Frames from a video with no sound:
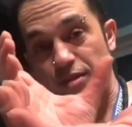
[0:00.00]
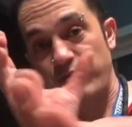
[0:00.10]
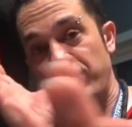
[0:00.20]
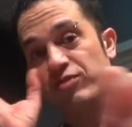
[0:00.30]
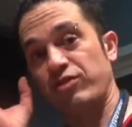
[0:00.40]

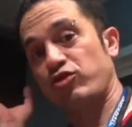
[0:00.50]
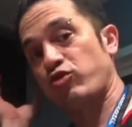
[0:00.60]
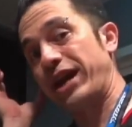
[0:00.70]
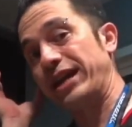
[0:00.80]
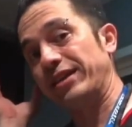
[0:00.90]
just a
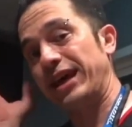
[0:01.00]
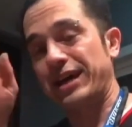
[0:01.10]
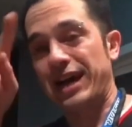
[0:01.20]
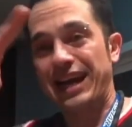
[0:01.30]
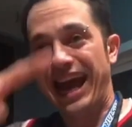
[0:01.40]
straight, like
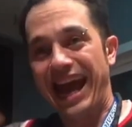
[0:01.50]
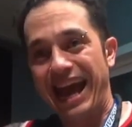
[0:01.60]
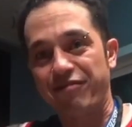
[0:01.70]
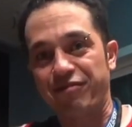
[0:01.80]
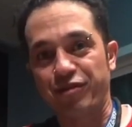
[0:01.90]
kind of
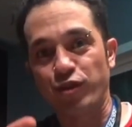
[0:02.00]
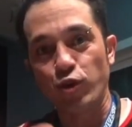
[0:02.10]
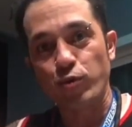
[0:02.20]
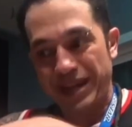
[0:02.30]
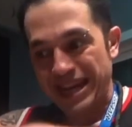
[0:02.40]
half
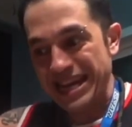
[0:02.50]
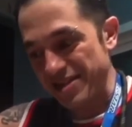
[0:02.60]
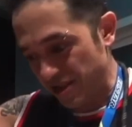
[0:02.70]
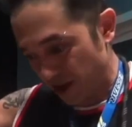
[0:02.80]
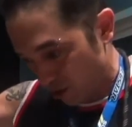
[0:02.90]
tube
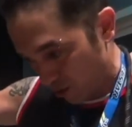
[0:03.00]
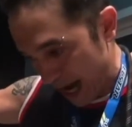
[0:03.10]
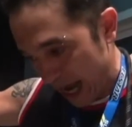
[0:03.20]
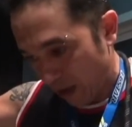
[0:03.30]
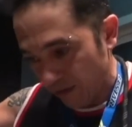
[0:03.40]
in the
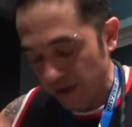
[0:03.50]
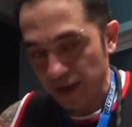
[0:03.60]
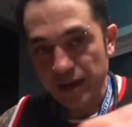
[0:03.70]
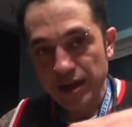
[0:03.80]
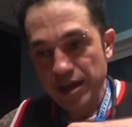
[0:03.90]
ground
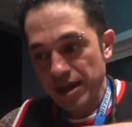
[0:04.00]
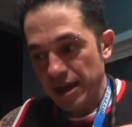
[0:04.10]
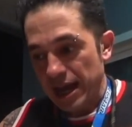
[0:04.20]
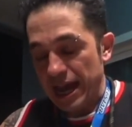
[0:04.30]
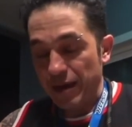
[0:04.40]

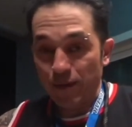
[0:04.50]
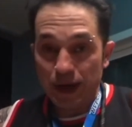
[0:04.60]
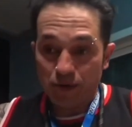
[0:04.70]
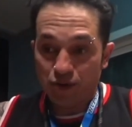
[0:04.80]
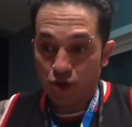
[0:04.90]
and when
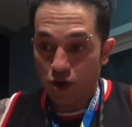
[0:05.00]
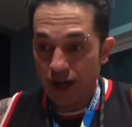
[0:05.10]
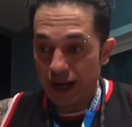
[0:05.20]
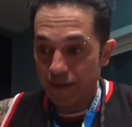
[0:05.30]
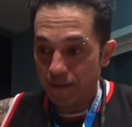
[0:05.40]
I was
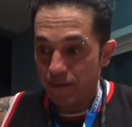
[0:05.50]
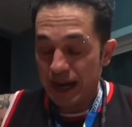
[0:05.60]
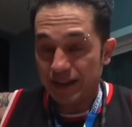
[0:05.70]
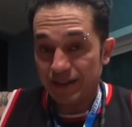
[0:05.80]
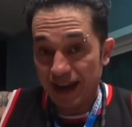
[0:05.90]
churning,
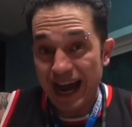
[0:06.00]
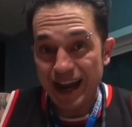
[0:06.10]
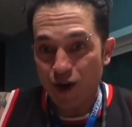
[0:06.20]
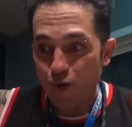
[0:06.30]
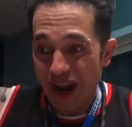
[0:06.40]
my
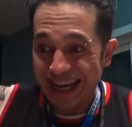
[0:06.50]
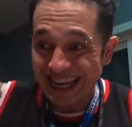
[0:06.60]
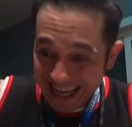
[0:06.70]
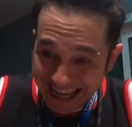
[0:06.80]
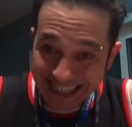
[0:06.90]
tire went
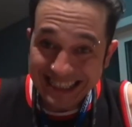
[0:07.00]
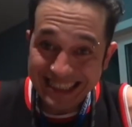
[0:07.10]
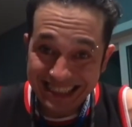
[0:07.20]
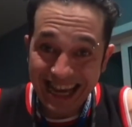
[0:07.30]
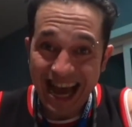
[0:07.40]

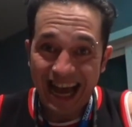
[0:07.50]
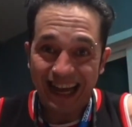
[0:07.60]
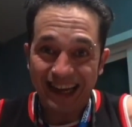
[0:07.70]
inside